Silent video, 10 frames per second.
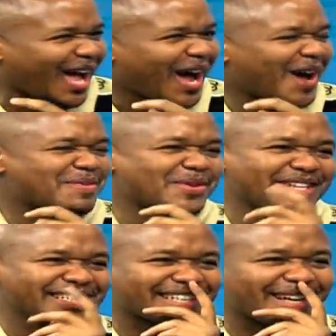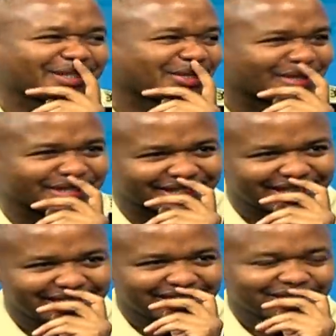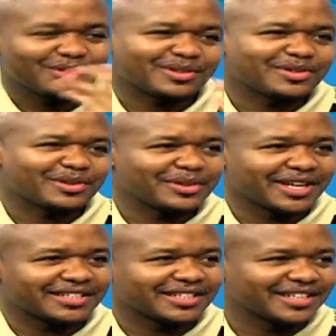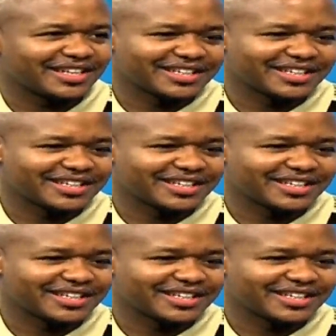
Hapo ni sanctions. So, as a young